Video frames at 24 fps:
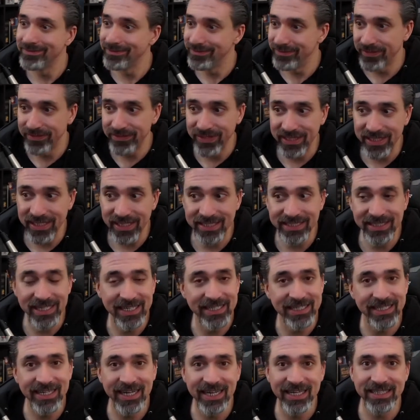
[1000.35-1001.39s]

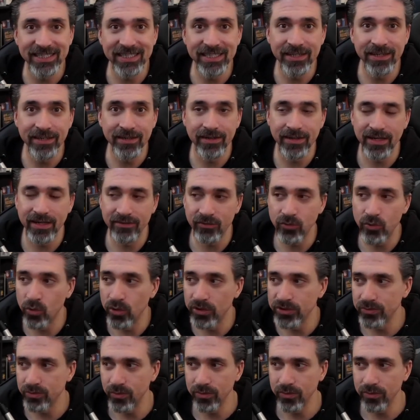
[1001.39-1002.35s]
$59.99 a year. And of course